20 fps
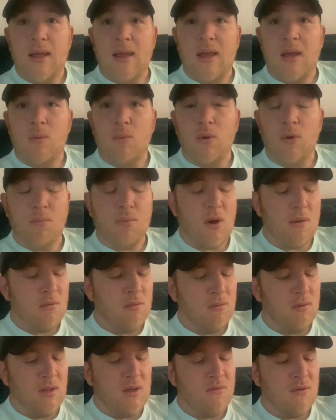and we'll
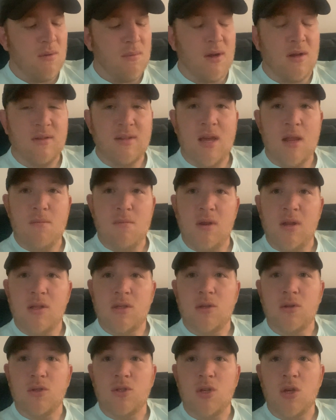probably leave in about 10
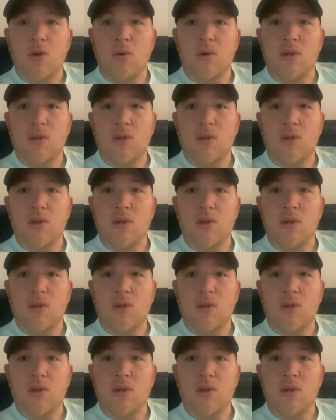minutes or so.